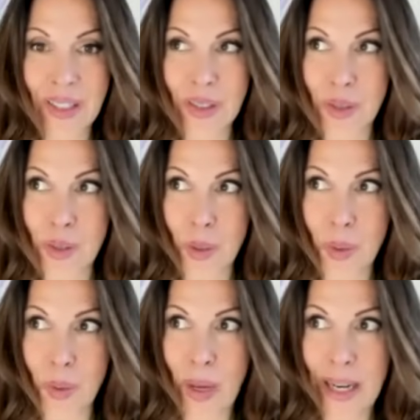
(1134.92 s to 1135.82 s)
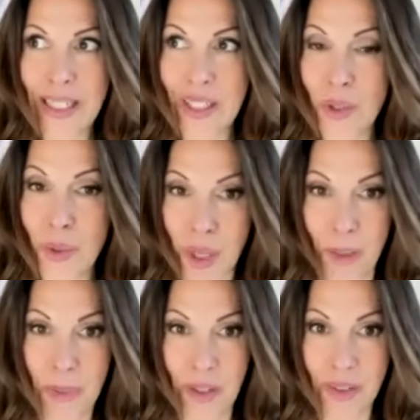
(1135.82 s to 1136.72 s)
So why did you
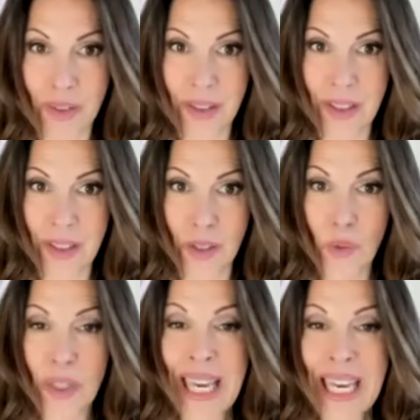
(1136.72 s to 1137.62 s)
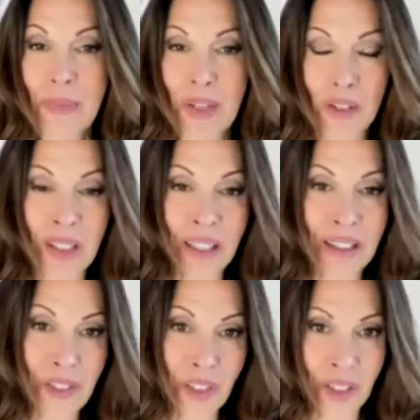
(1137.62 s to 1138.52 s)
come here? You came here to
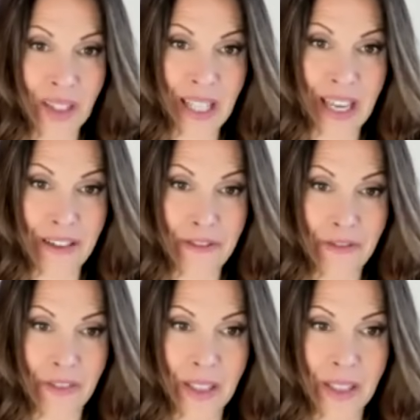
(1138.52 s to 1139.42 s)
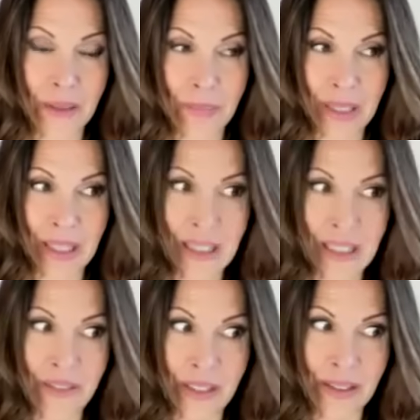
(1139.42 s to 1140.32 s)
live your life by
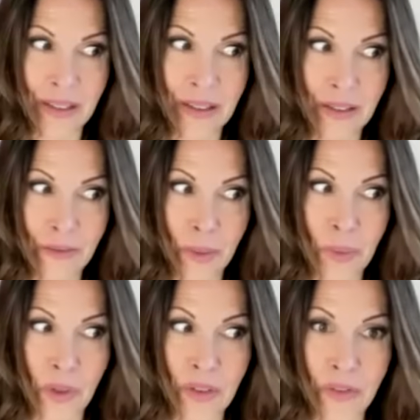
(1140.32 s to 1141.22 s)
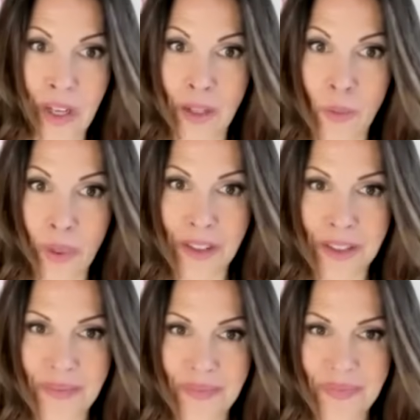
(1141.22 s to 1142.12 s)
living from your divine will,